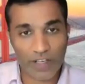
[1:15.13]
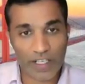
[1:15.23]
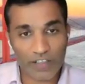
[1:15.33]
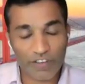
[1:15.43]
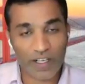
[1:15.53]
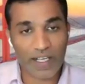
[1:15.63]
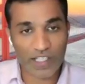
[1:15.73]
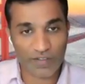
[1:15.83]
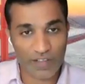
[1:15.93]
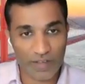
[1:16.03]
you find
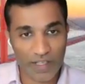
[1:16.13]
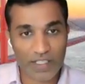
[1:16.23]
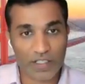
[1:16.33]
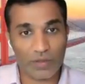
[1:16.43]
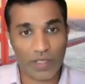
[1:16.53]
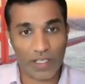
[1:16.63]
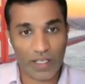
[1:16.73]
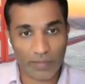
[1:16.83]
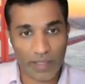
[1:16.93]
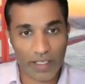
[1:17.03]
different class of investors
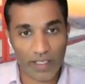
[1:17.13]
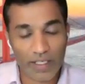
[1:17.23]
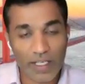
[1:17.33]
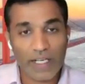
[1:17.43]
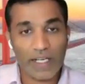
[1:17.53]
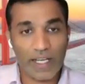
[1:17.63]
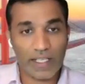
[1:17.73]
who can come in and